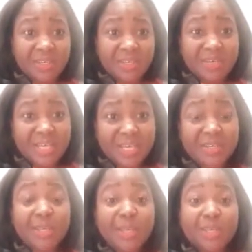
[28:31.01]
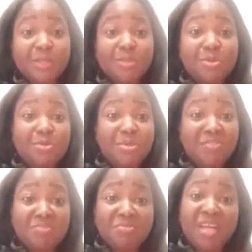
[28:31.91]
Okay, so
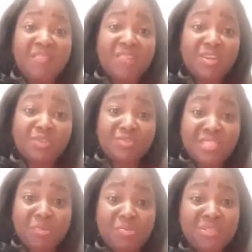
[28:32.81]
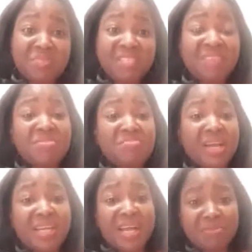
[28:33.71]
if you've been having a lot of disappointment, every
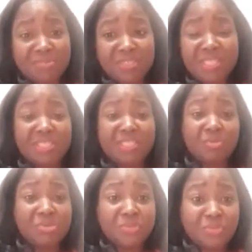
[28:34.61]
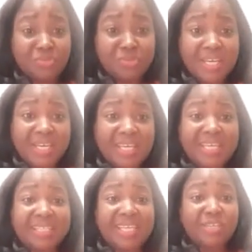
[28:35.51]
man comes, they disappoint you.
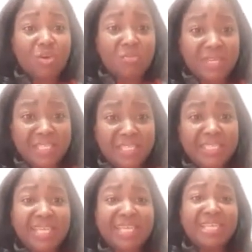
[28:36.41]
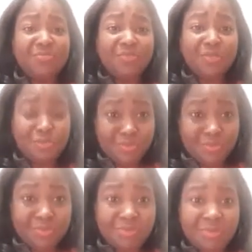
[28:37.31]
They take your money, they leave you.
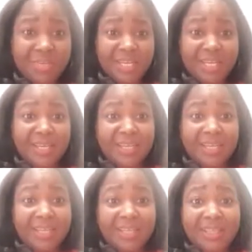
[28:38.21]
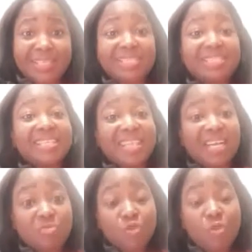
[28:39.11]
This is the
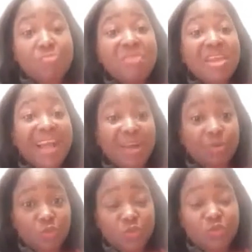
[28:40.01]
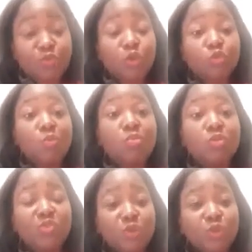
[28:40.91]
time you break out. You've got to
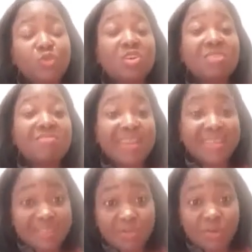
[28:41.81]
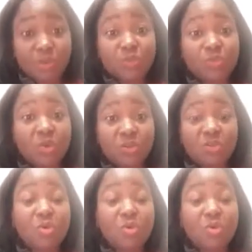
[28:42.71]
push. You've got to cry unto God.